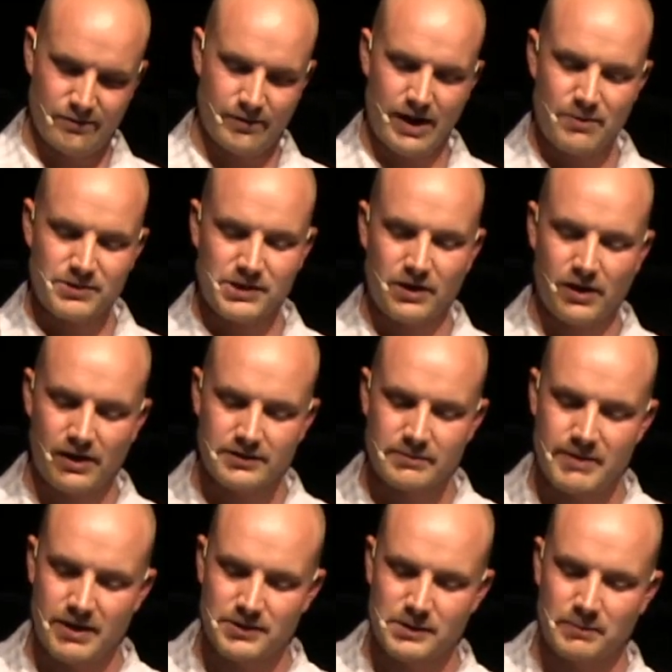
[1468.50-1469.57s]
When I was called
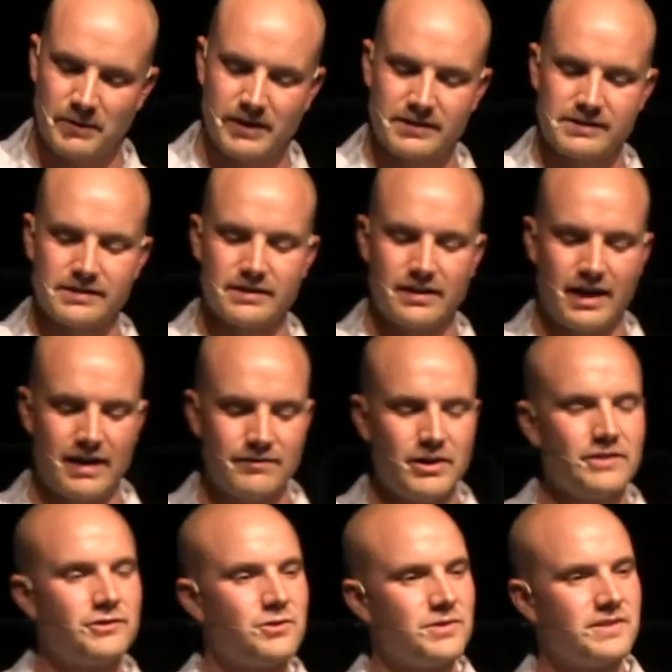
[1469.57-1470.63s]
to Mountain Springs, I've
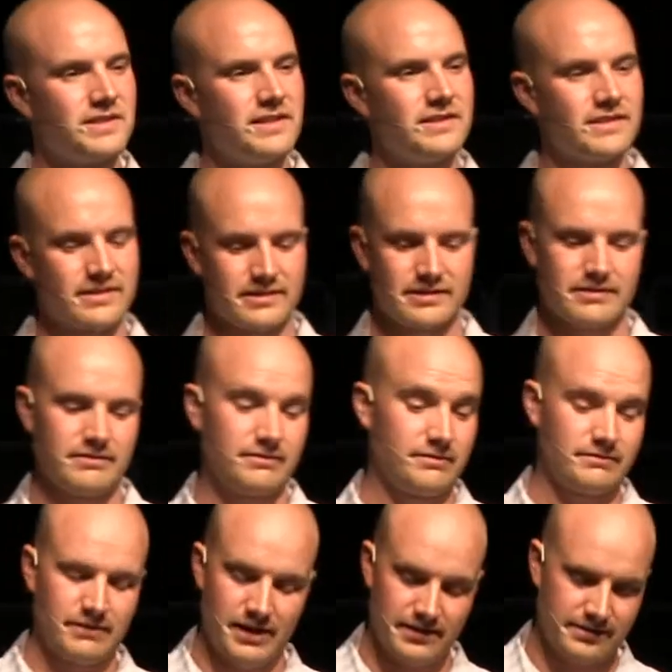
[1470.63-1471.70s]
gone through seasons,
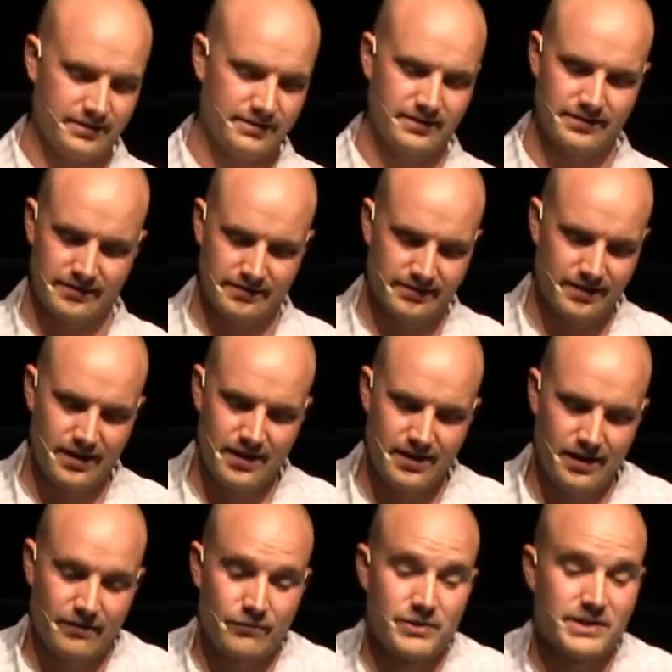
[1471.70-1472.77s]
uh, lots of seasons,
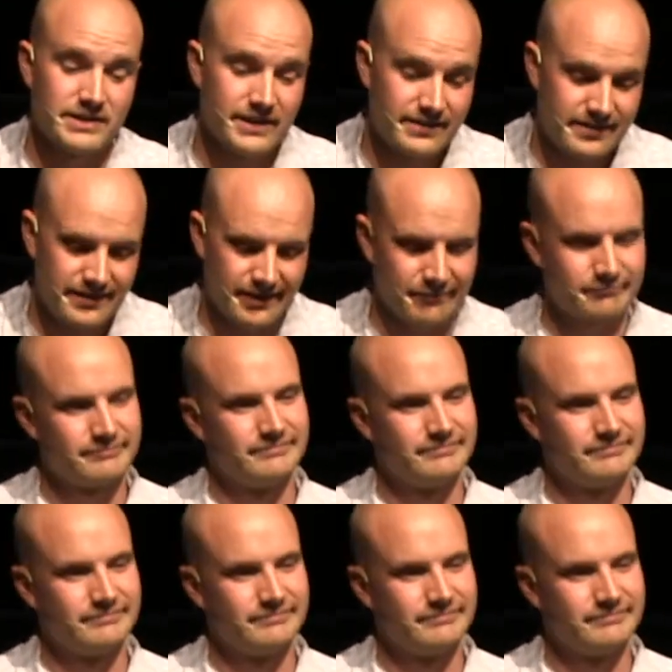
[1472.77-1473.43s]
of resisting,